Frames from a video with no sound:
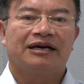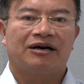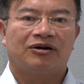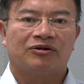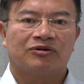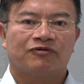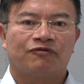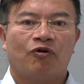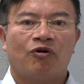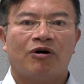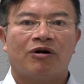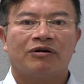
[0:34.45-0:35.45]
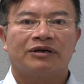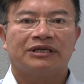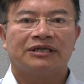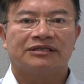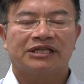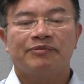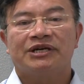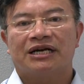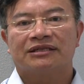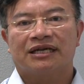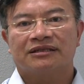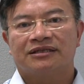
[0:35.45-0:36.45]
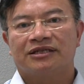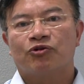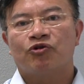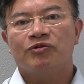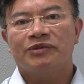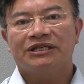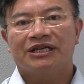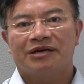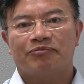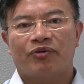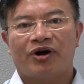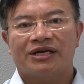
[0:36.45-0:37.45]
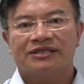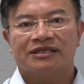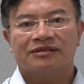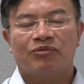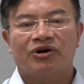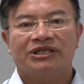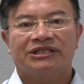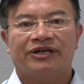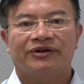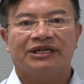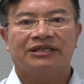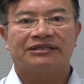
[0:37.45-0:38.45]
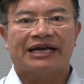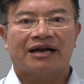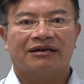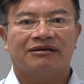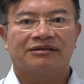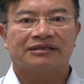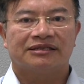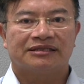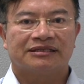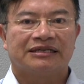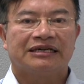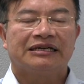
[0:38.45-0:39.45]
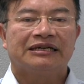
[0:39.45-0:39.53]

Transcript: um, for semiconductor equipment and process monitoring and diagnosis.